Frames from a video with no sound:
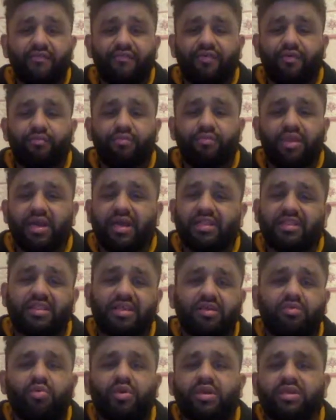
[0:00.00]
for me, I
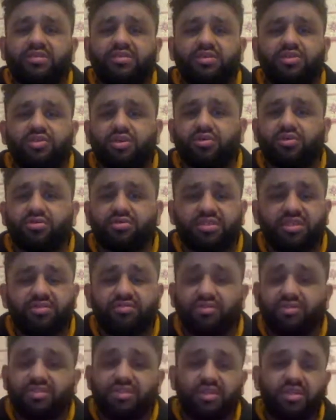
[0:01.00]
think we can see Shakur
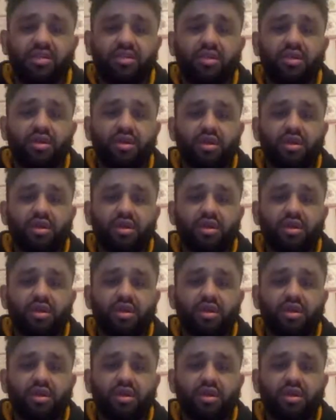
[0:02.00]
Stevenson